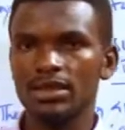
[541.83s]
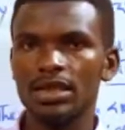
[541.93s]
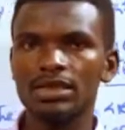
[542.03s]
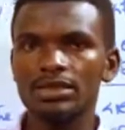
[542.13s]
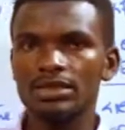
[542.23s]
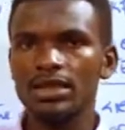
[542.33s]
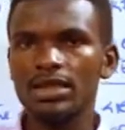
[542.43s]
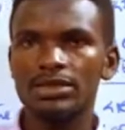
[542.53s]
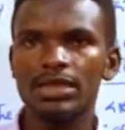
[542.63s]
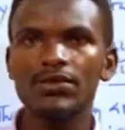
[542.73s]
and
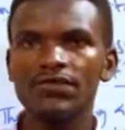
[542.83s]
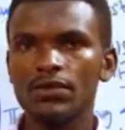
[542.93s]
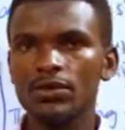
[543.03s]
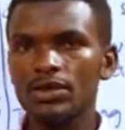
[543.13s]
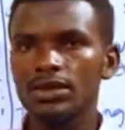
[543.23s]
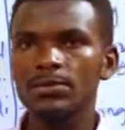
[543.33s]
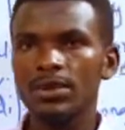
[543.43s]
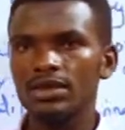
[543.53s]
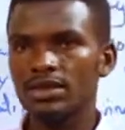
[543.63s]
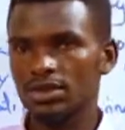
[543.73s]

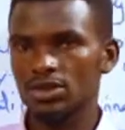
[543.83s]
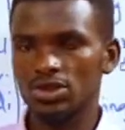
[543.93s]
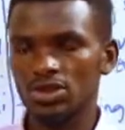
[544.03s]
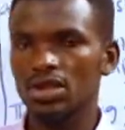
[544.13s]
self-dependent.